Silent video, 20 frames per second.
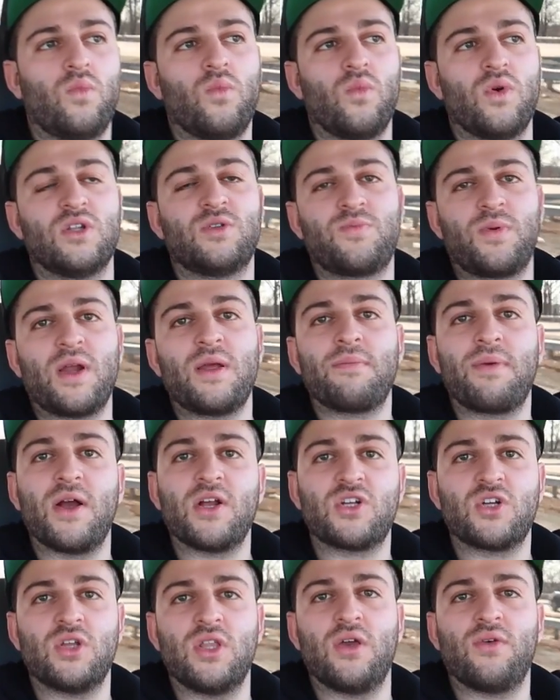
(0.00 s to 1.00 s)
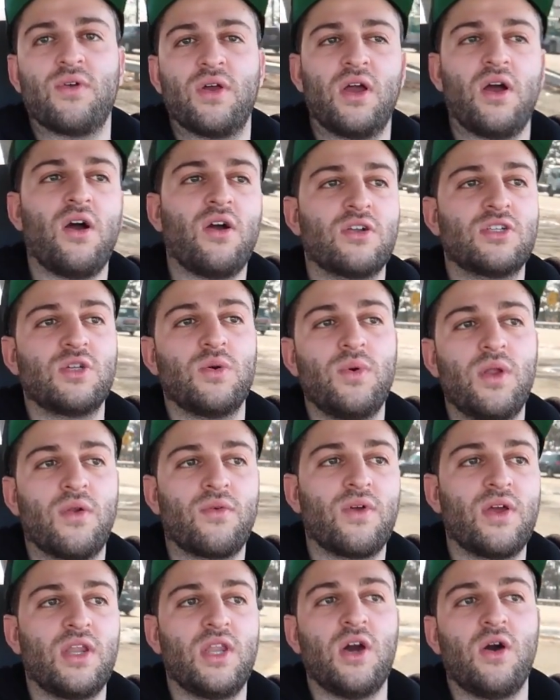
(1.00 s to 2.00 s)
what spring pressure they really are, so we don't
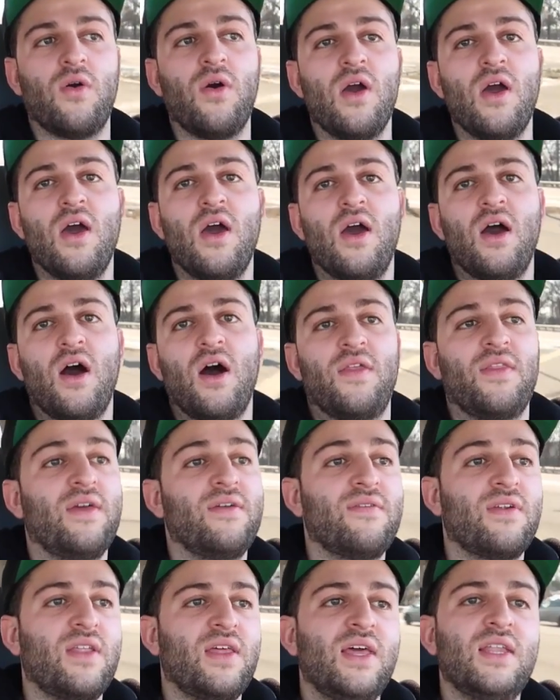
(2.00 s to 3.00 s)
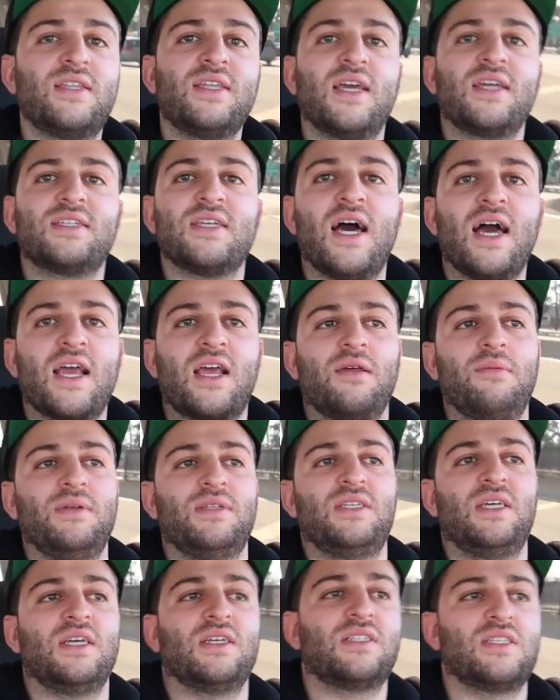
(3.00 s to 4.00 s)
really know. Even on the intake side, could be
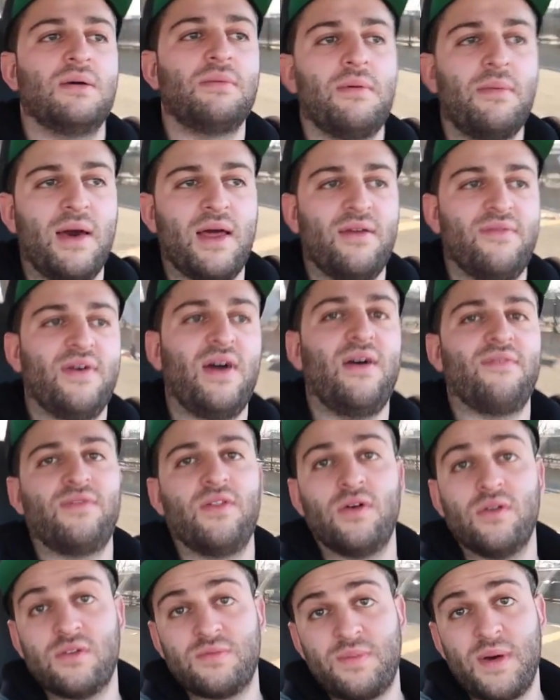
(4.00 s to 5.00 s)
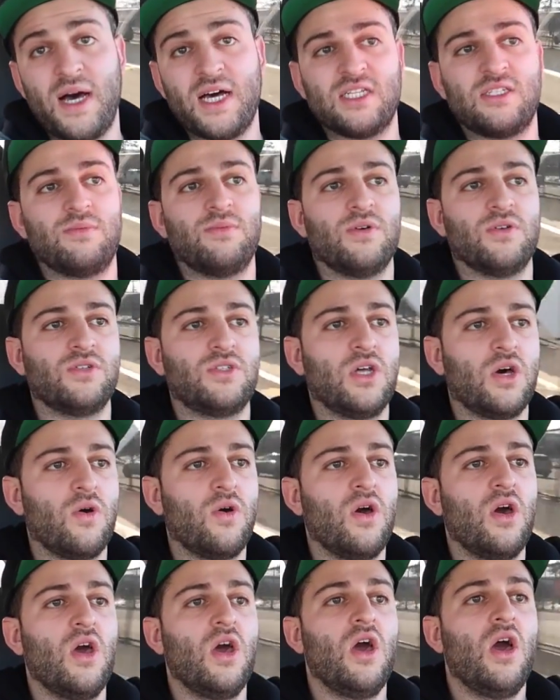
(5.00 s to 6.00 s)
seeing some amount of valve flow. It's possible.
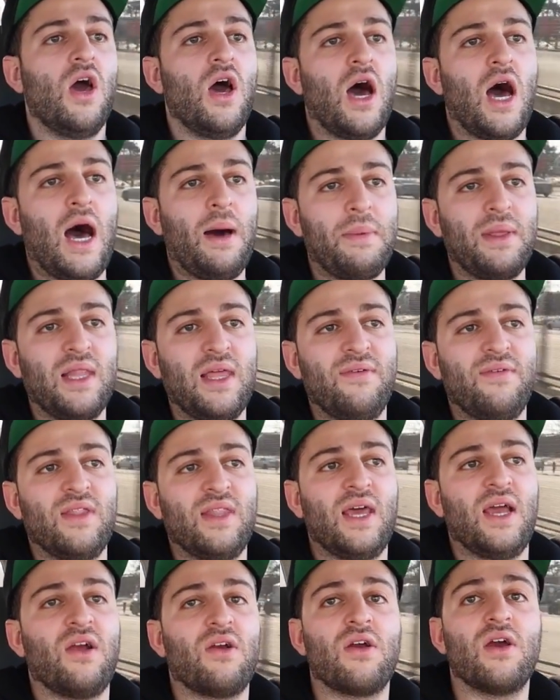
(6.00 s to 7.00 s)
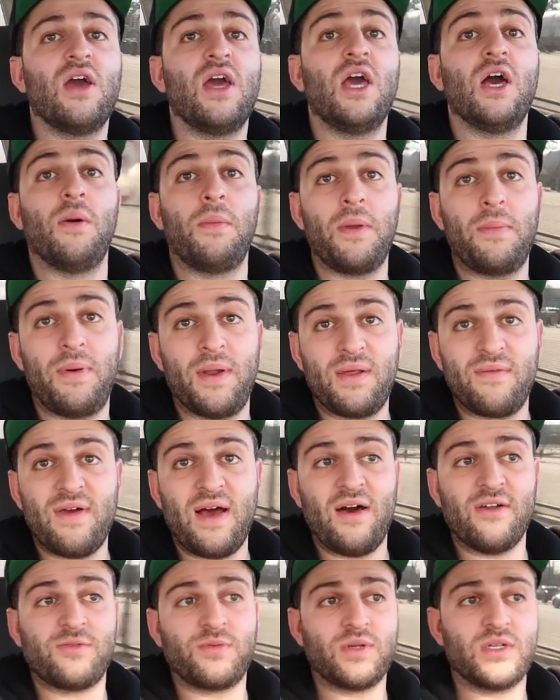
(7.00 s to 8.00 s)
So I'll be leaving it there. He'll be putting
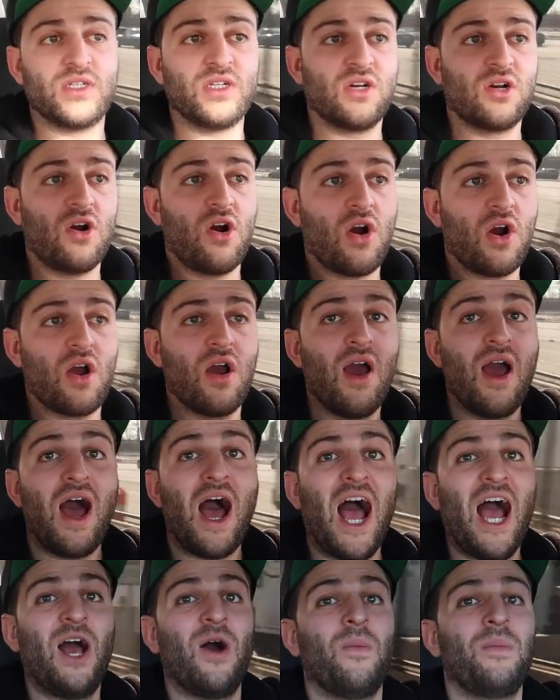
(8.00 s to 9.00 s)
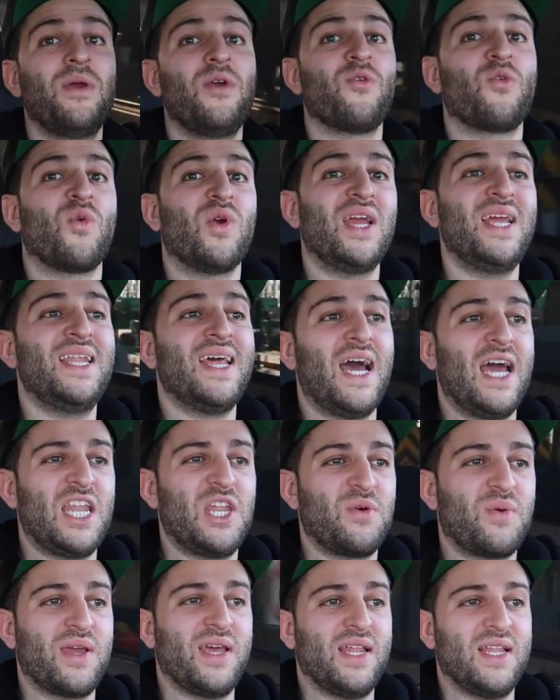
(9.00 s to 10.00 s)
valve springs in the car. I will be
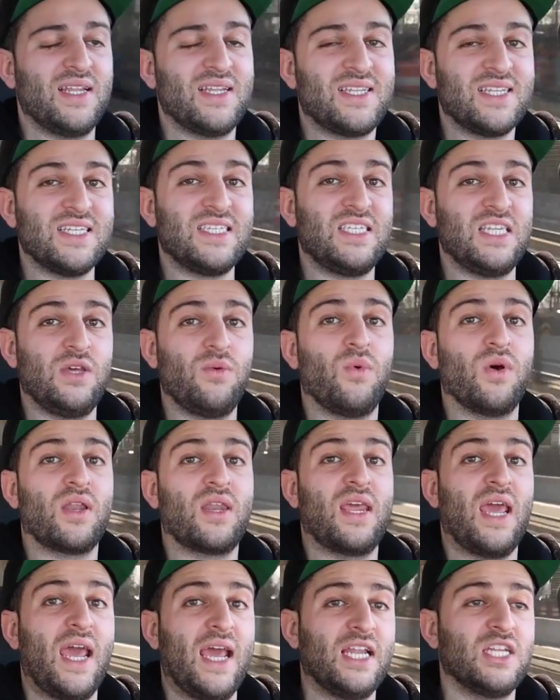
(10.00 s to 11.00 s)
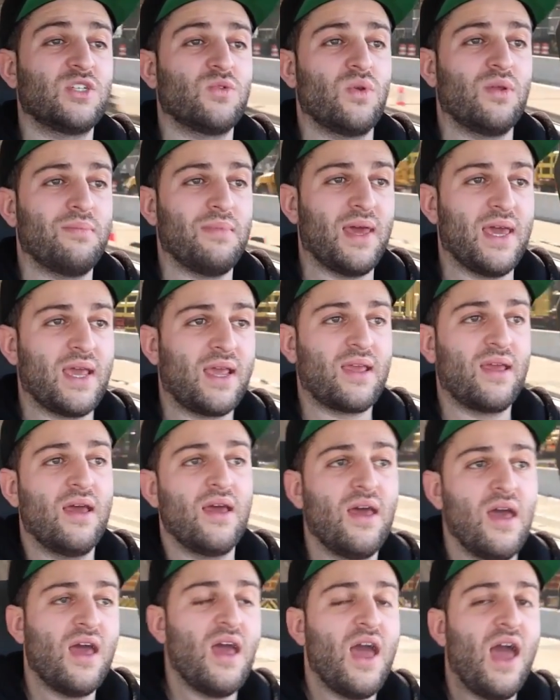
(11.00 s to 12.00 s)
re-dyning it to see what gains we make.
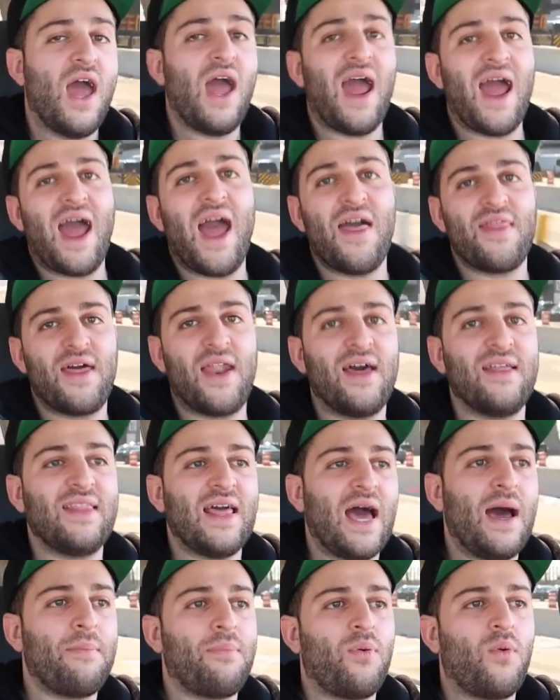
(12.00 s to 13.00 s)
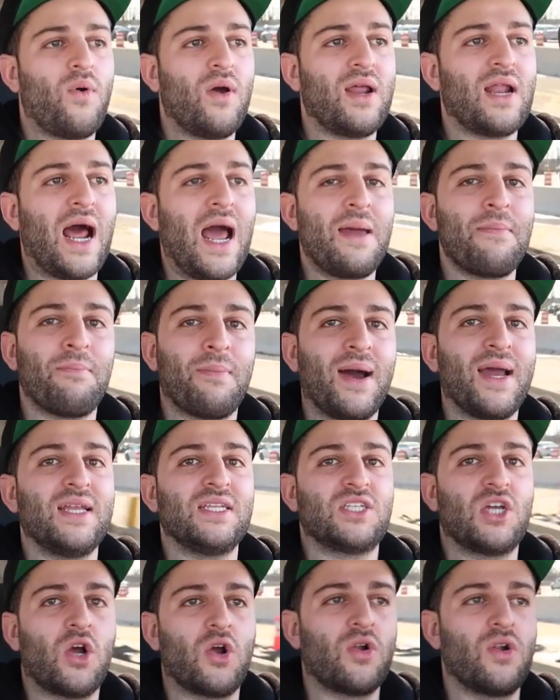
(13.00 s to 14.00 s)
And then at that point, I
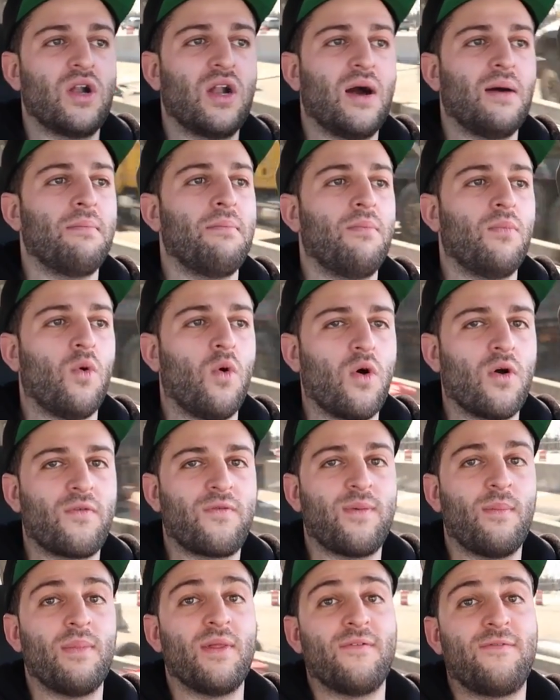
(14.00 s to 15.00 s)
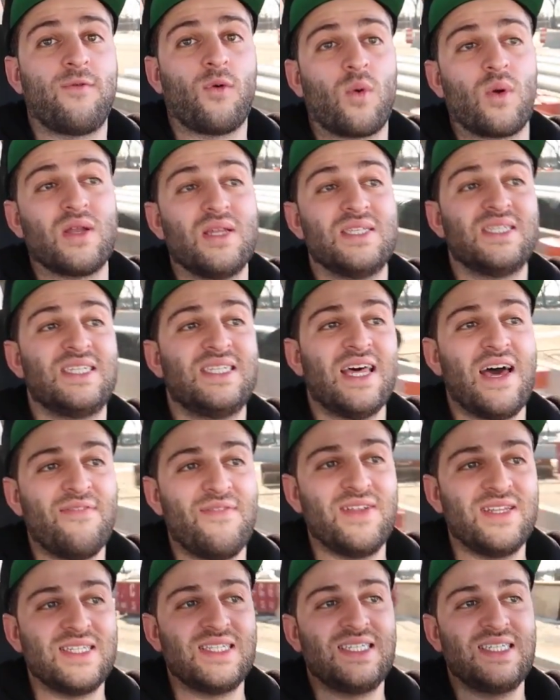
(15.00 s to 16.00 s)
might turn it up more from the
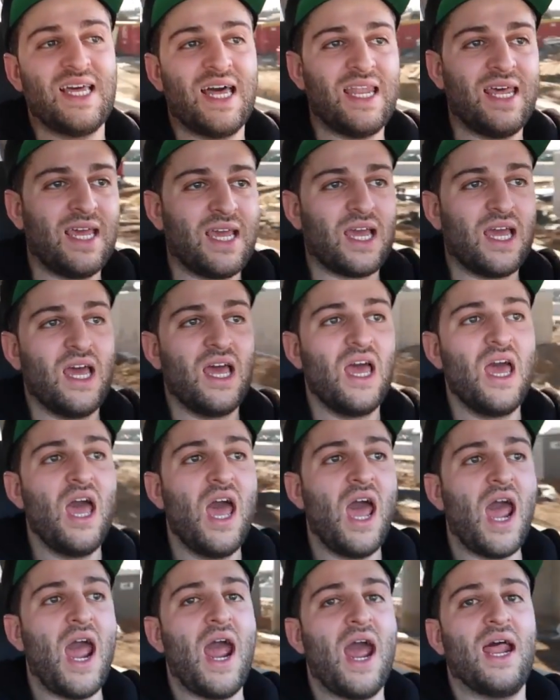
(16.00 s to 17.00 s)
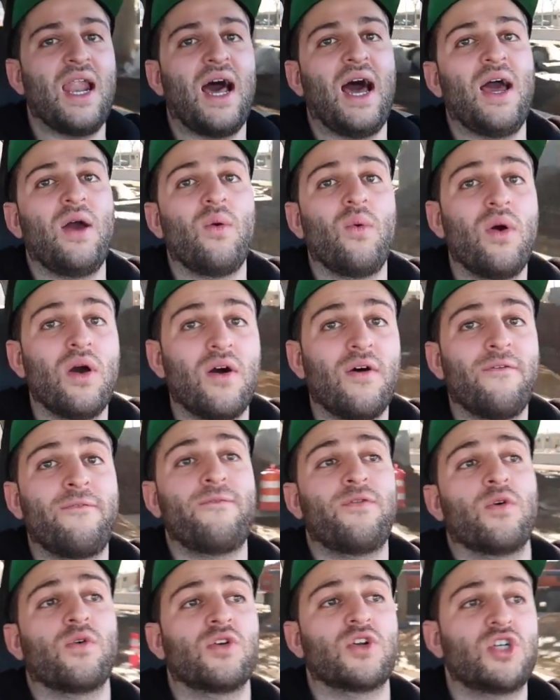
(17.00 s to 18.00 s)
47 setting. And I will
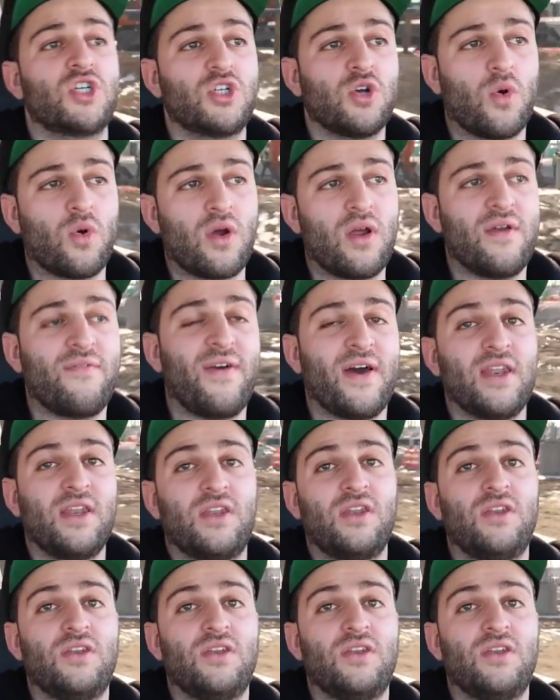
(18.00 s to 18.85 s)
for sure, if I